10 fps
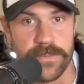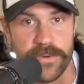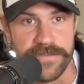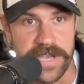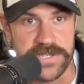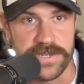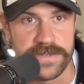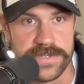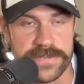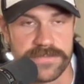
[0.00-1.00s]

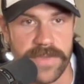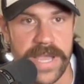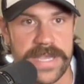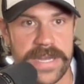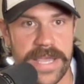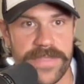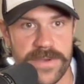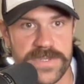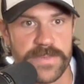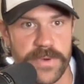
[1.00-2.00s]
professionals, right? And
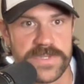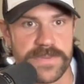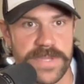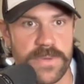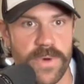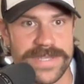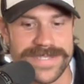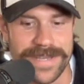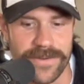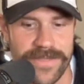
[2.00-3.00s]
they're supposed to be the ones
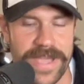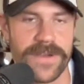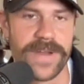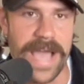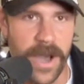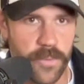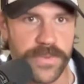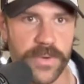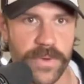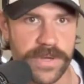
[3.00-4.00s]
that are there to help
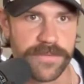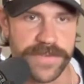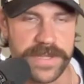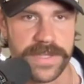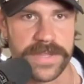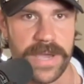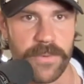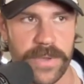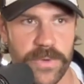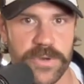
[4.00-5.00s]
you when you're feeling that
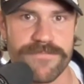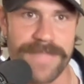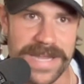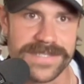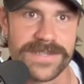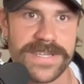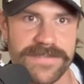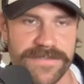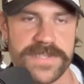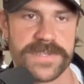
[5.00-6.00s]
way, when you're mentally
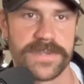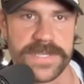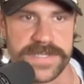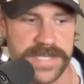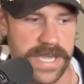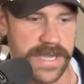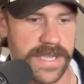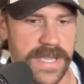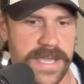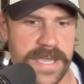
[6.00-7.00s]
and physically sick.
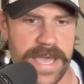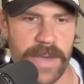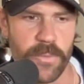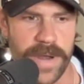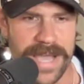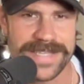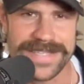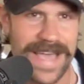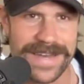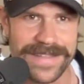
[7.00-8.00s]
And when I
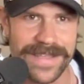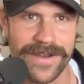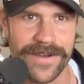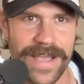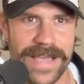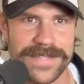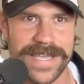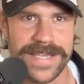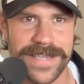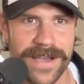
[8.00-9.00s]
sat in there as a
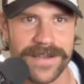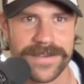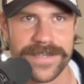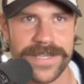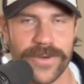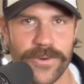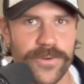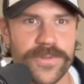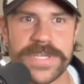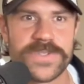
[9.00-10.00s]
young, you know,
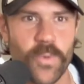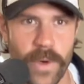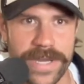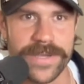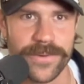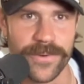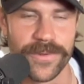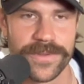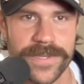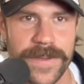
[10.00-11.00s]
early
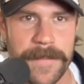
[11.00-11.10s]
20-year-old,